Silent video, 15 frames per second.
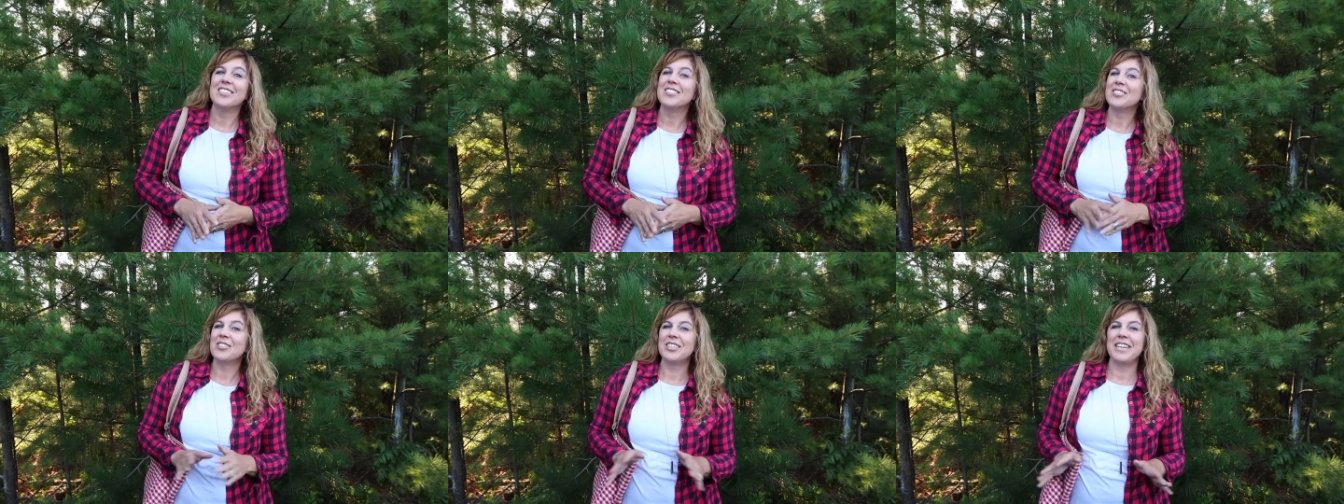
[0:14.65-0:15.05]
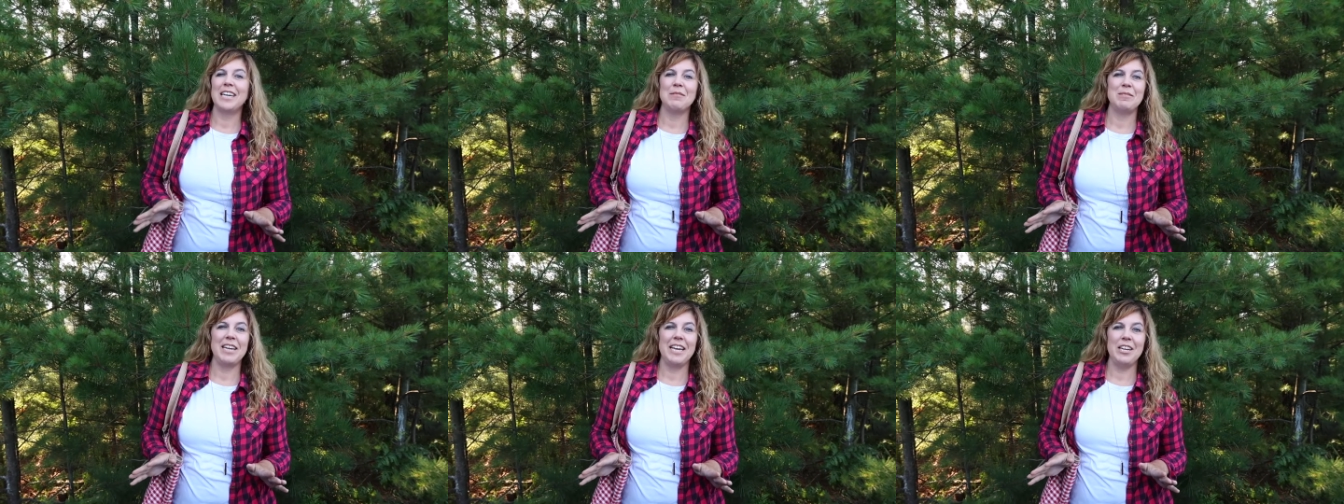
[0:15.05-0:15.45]
So today
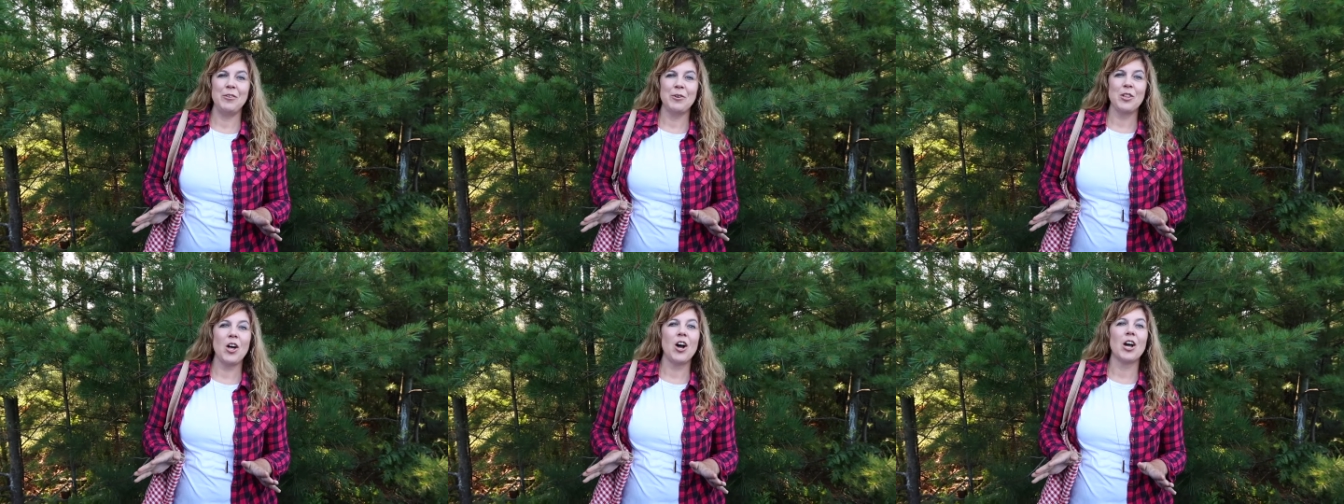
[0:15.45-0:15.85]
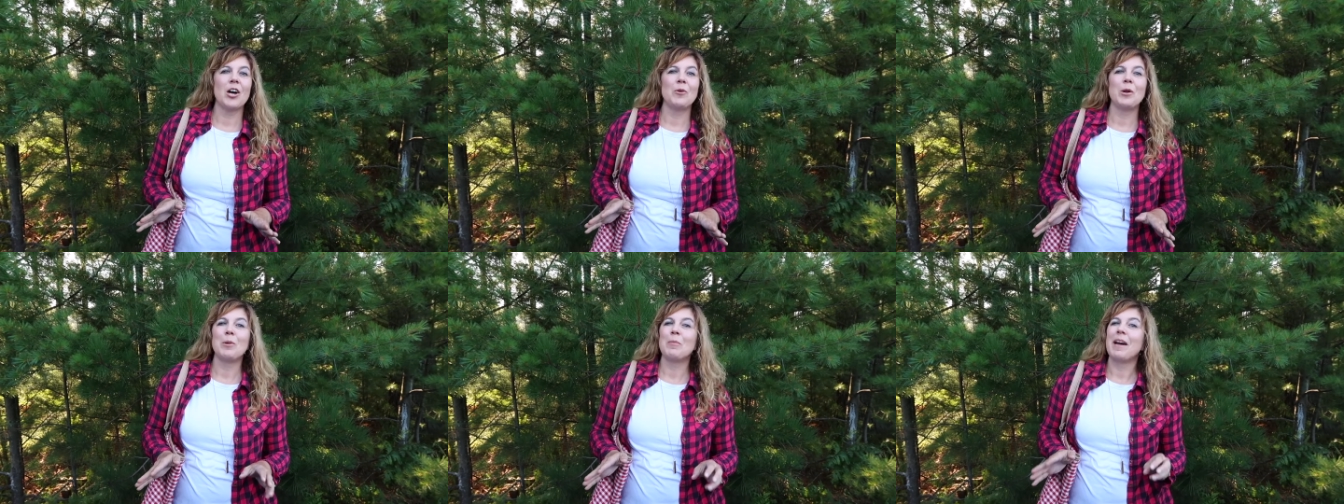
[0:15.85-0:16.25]
I'm taking you along
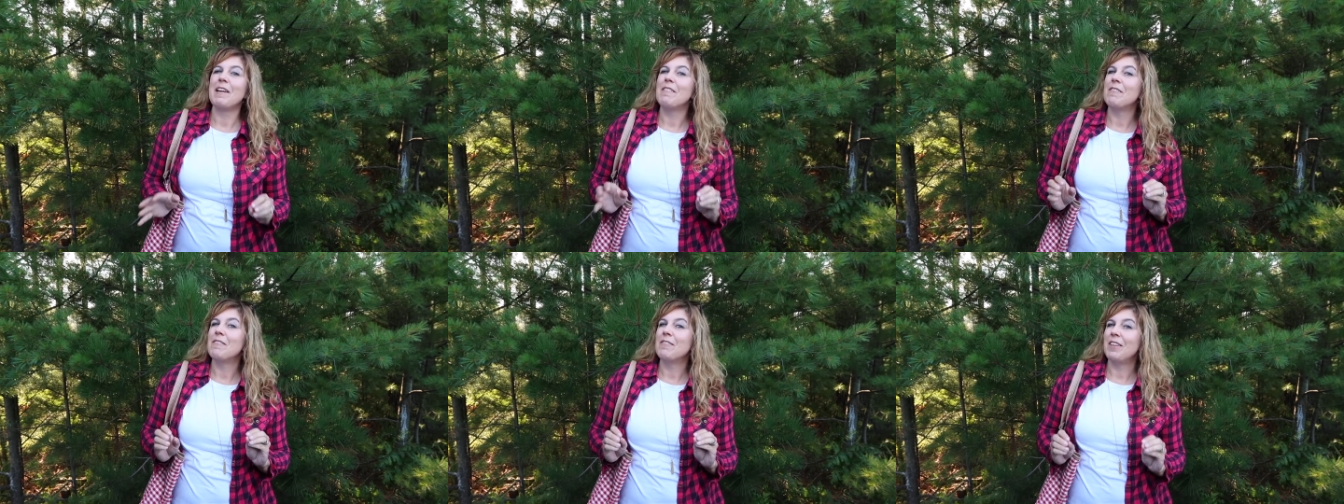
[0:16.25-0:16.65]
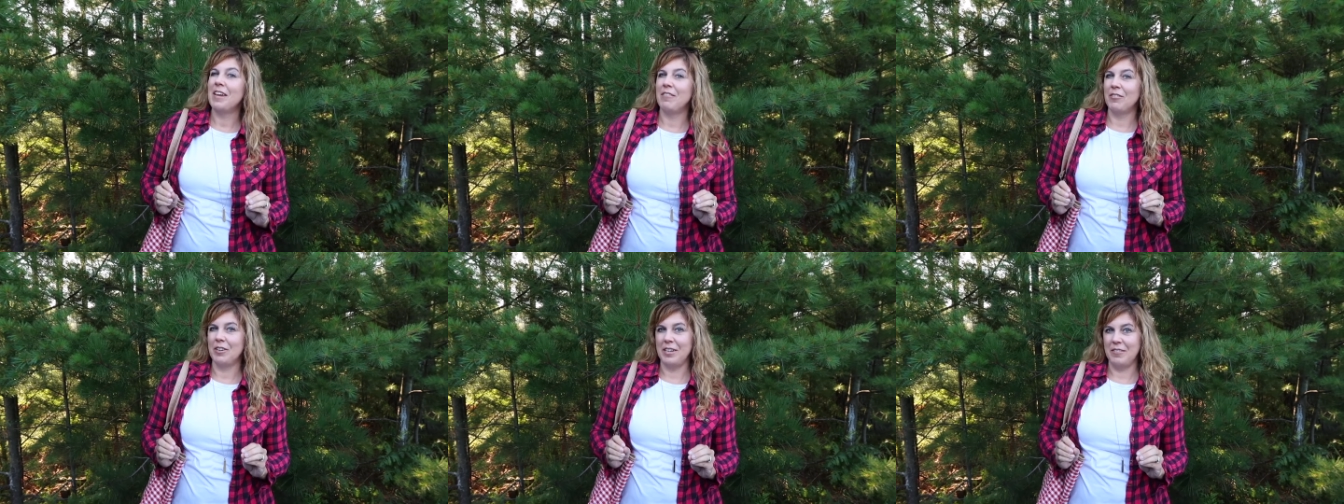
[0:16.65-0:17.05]
on one of my
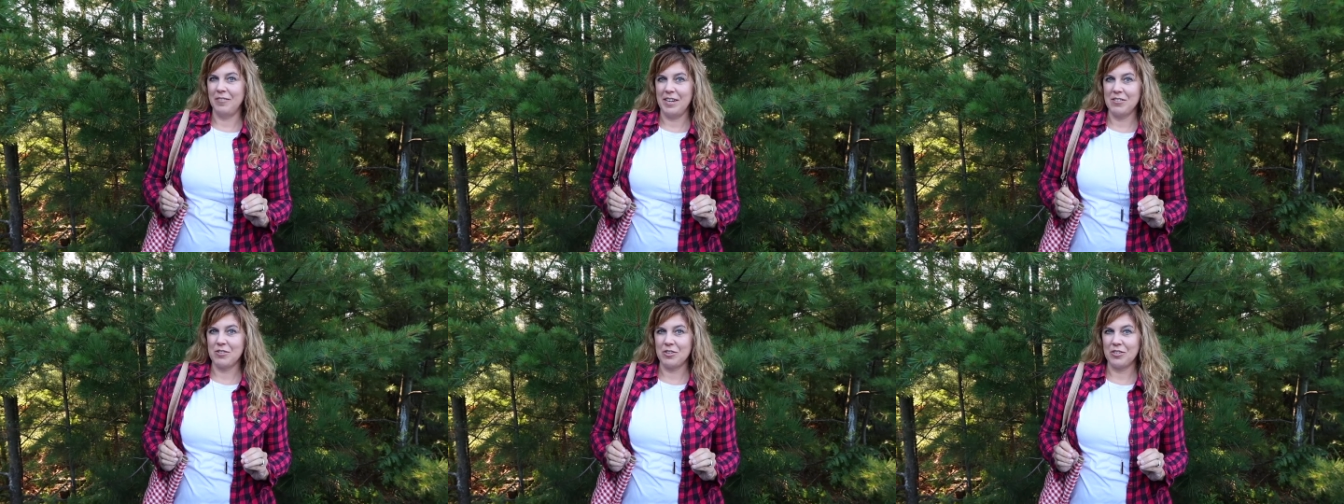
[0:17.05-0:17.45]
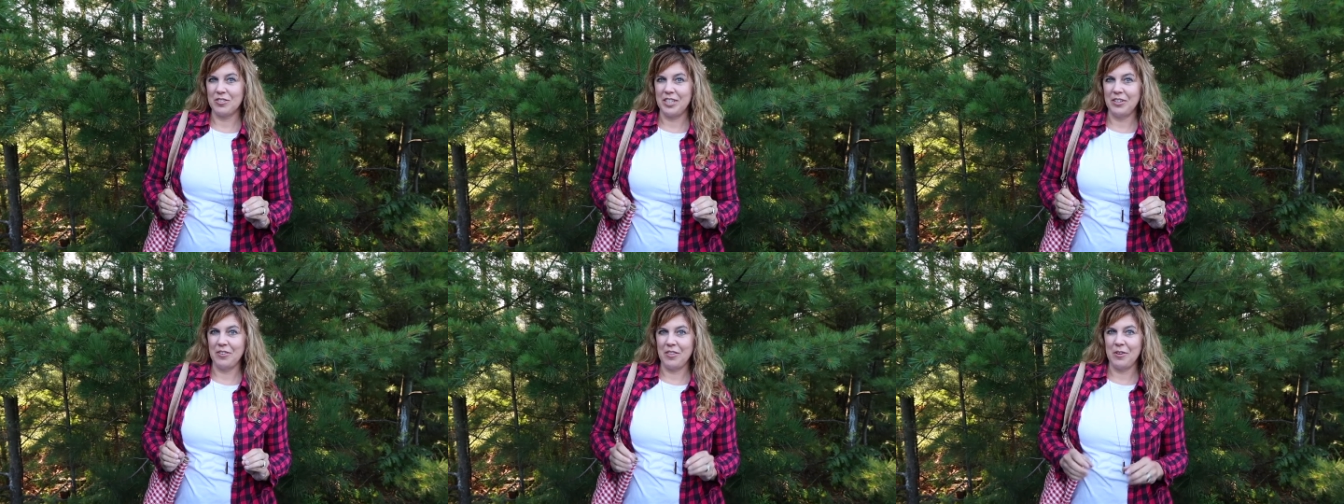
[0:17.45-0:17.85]
favorite adventures
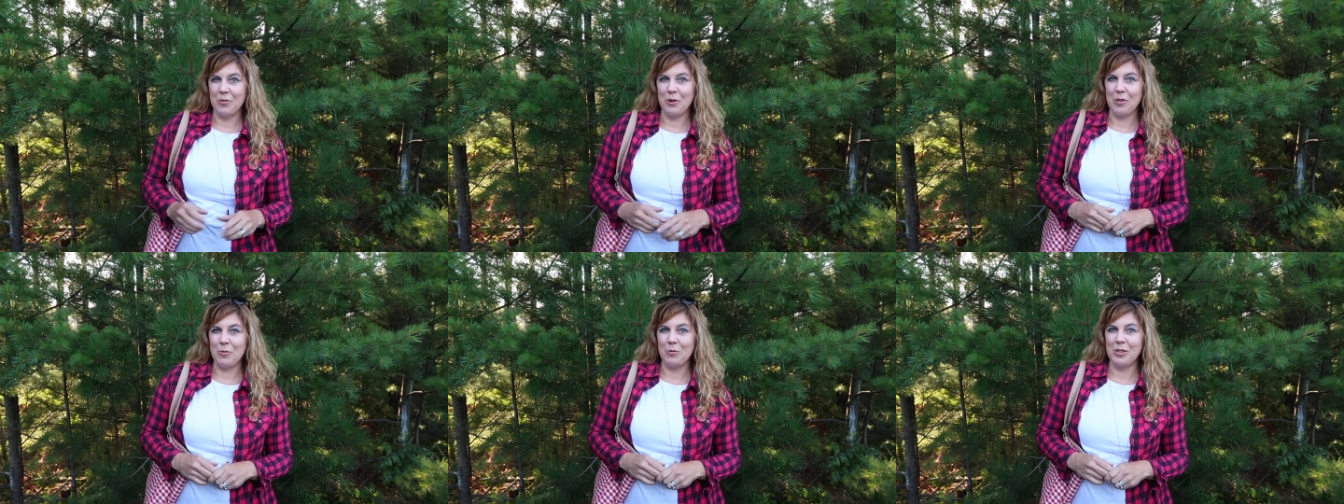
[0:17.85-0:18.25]
here in the North